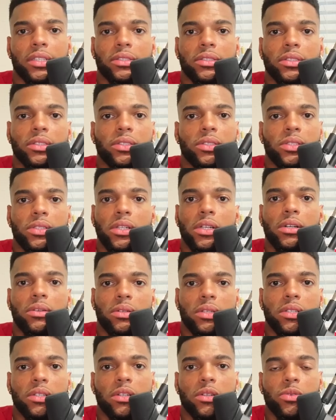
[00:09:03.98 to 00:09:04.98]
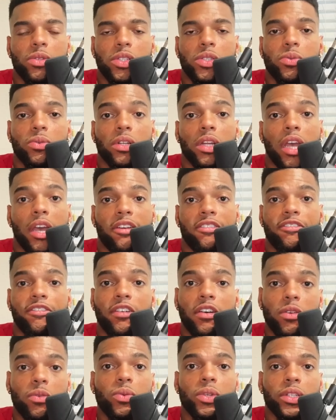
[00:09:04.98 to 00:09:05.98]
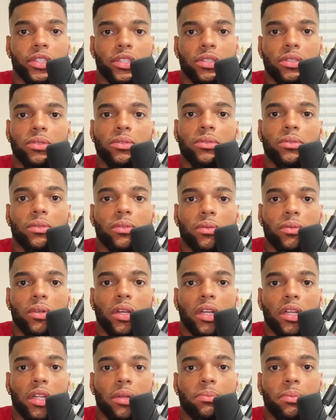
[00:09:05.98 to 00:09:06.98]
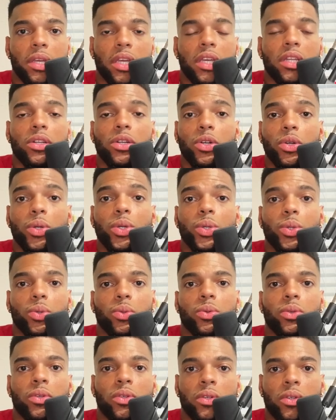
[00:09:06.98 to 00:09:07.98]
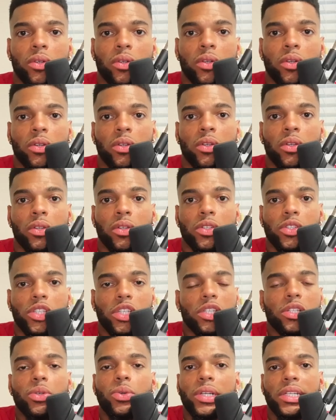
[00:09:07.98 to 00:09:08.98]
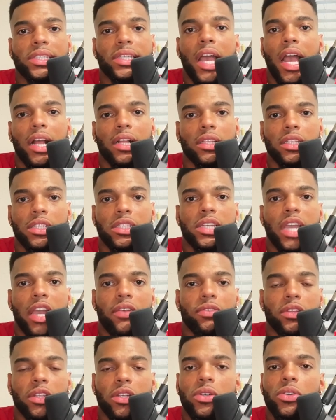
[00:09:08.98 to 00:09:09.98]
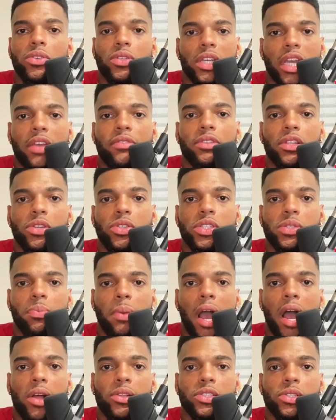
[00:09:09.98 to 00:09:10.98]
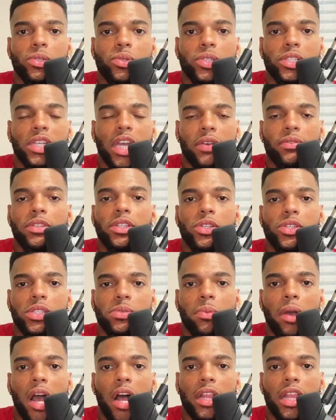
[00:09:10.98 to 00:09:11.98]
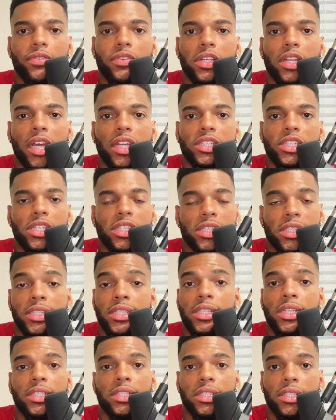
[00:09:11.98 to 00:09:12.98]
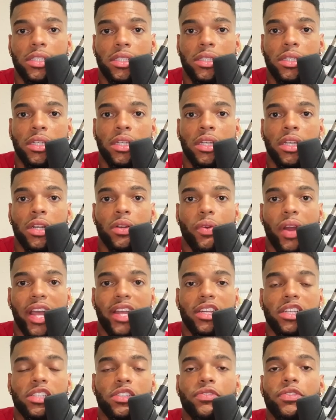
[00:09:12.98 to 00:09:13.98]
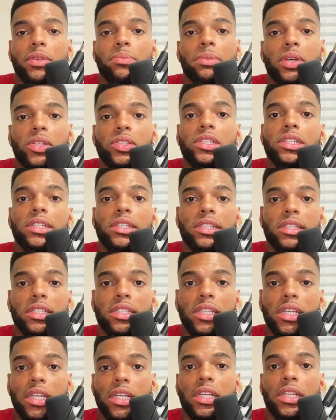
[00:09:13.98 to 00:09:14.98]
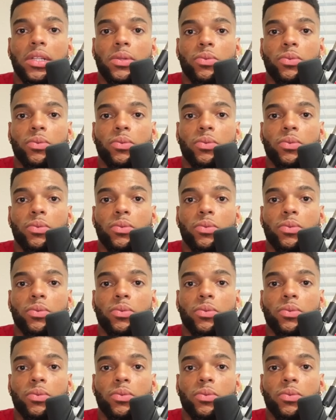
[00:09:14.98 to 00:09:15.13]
eh, you know you know we just want to have fun with you right the, me and the crew she knew exactly you gave a little gave a little smile too she gave a little smile after that she consented right these females consent